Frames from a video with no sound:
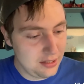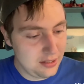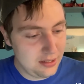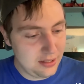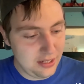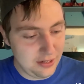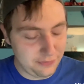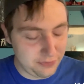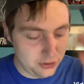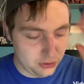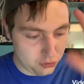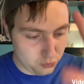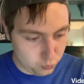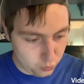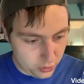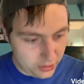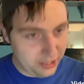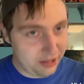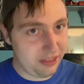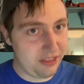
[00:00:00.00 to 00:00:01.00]
If there's
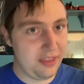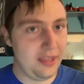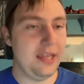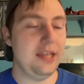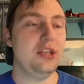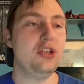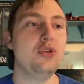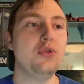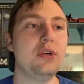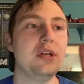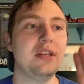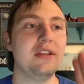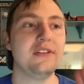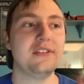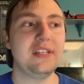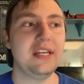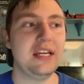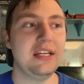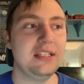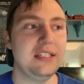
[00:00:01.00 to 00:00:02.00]
one thing you can
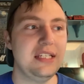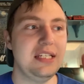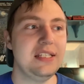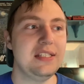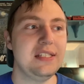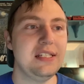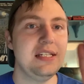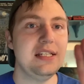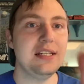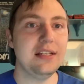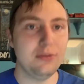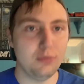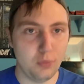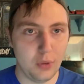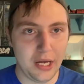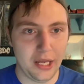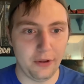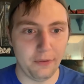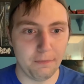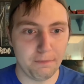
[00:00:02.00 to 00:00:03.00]
say DC did
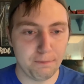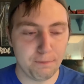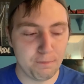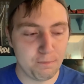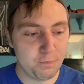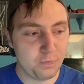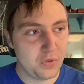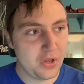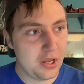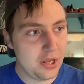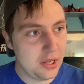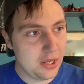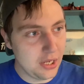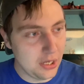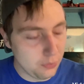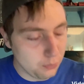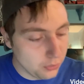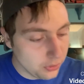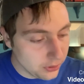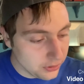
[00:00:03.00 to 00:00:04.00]
well, it
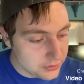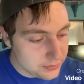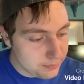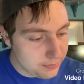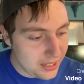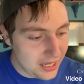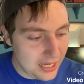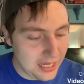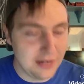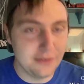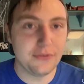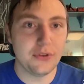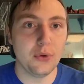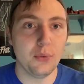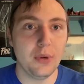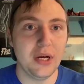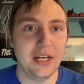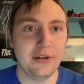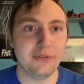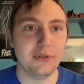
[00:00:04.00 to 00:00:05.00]
was pave the
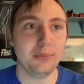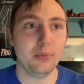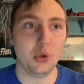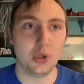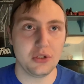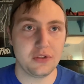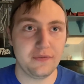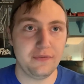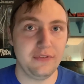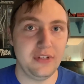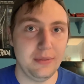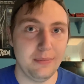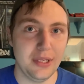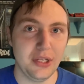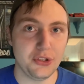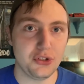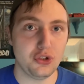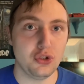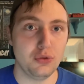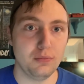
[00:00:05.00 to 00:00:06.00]
way for more
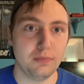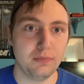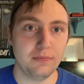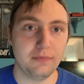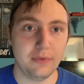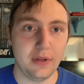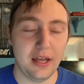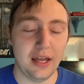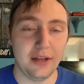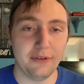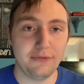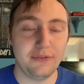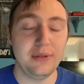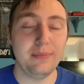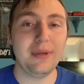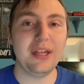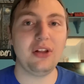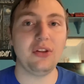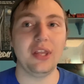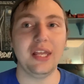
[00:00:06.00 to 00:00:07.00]
female-led
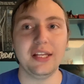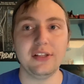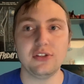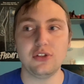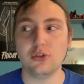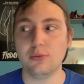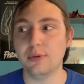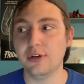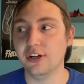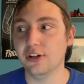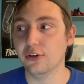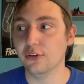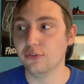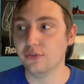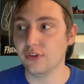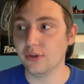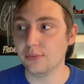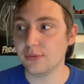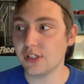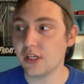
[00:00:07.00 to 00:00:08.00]
superhero
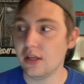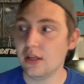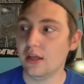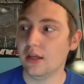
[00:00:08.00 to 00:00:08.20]
films.